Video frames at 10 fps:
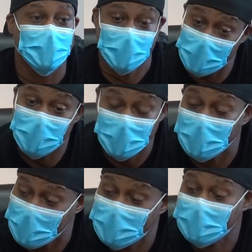yeah,
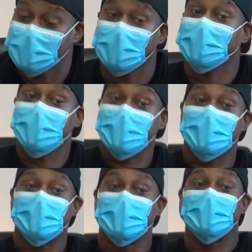let's see.
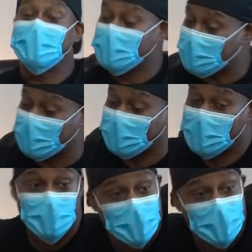Let's going. see